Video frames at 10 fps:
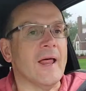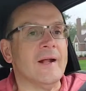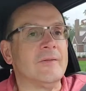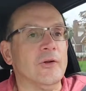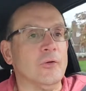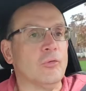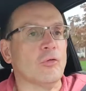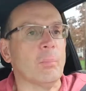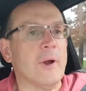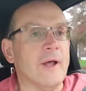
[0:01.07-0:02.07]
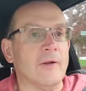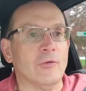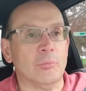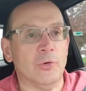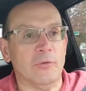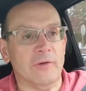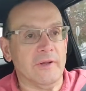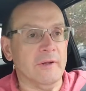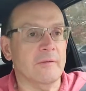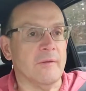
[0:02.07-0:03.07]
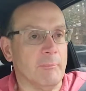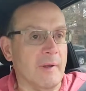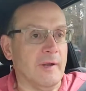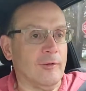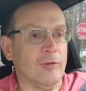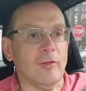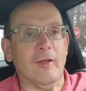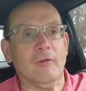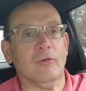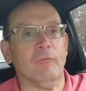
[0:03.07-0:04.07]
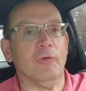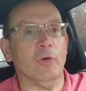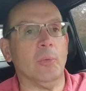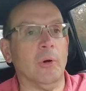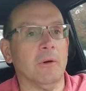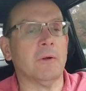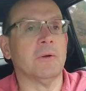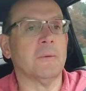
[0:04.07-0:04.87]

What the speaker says: like the new Sopranos movie, The Many Saints of Newark?